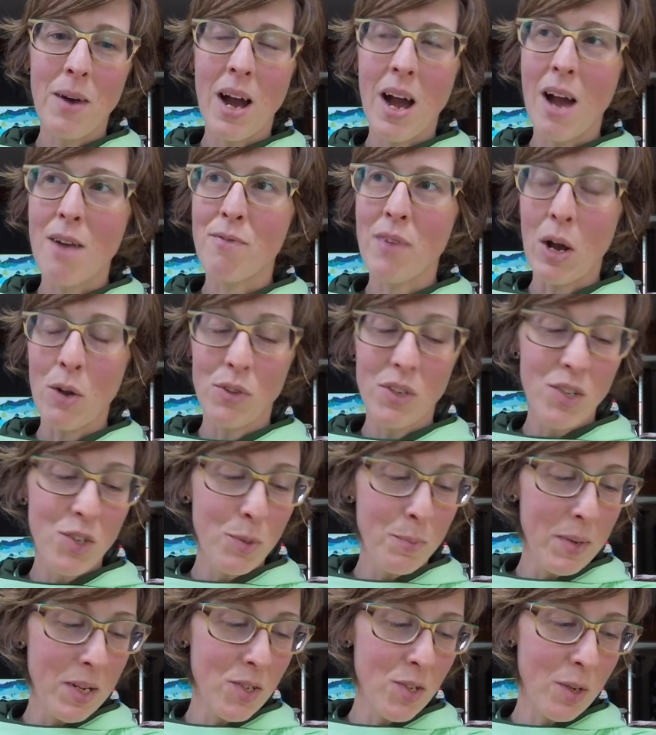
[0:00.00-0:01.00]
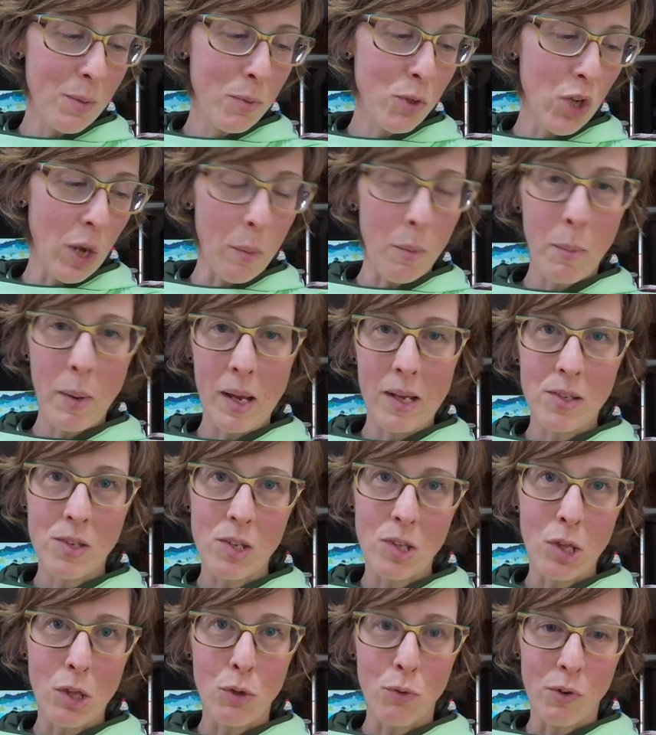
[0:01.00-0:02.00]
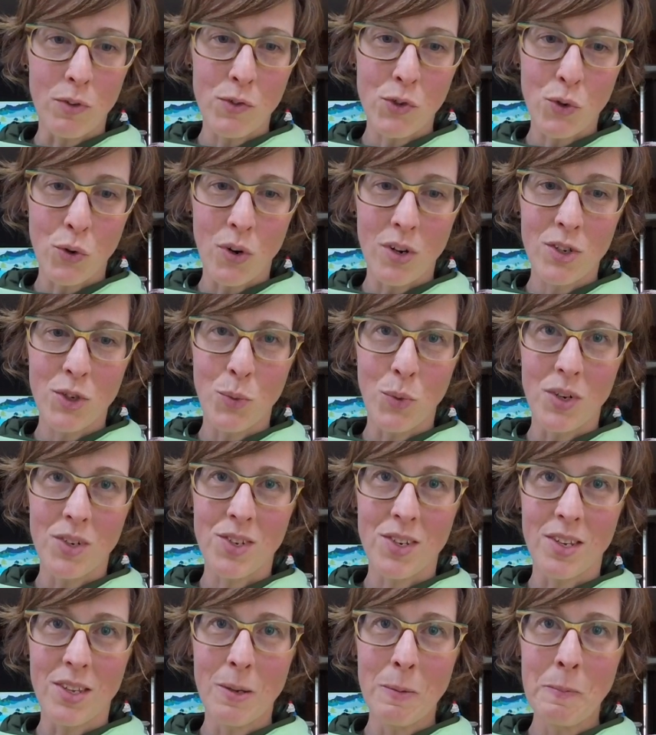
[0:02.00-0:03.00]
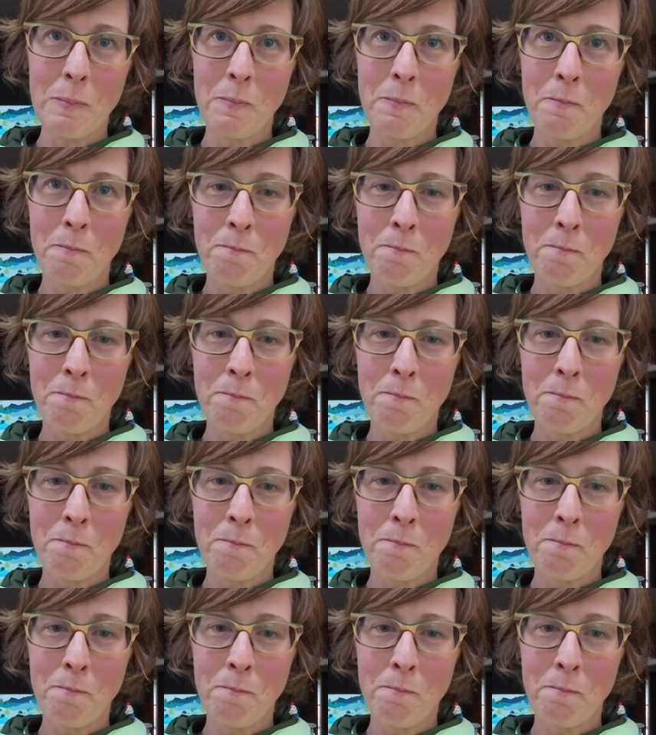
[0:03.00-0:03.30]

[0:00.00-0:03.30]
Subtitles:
I found these amazing pajama pants at the thrift store. Do you want to see them?